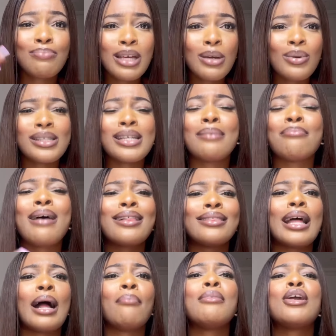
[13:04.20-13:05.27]
Be with a
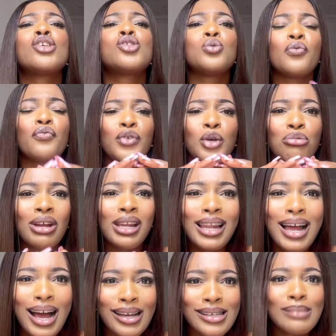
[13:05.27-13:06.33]
man that makes you feel
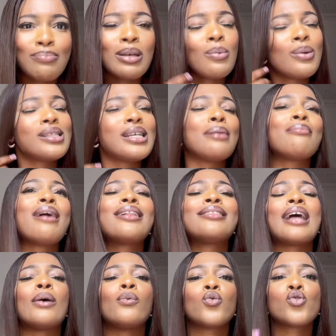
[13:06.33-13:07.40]
relaxed. Be with a man
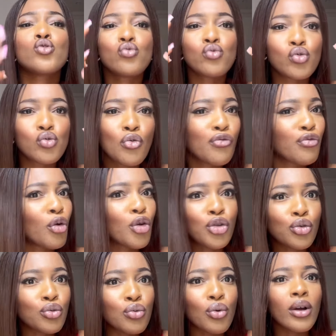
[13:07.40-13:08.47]
that wants to do for
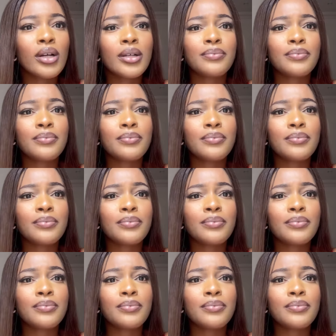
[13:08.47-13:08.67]
you.